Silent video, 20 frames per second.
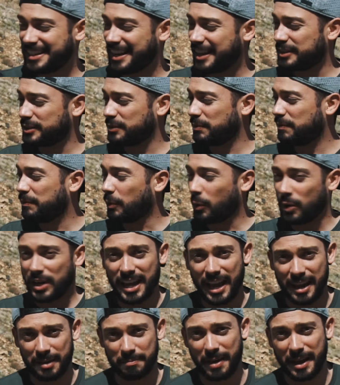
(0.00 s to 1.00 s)
takes
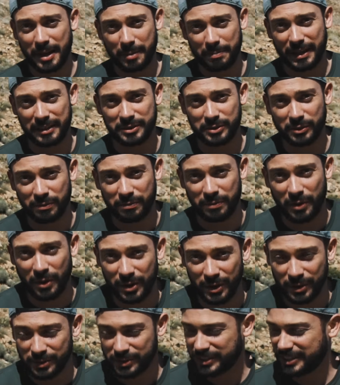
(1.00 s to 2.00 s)
48 megapixel
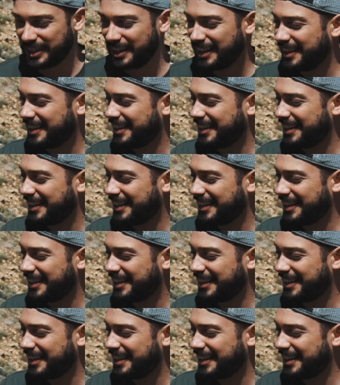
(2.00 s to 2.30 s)
photos.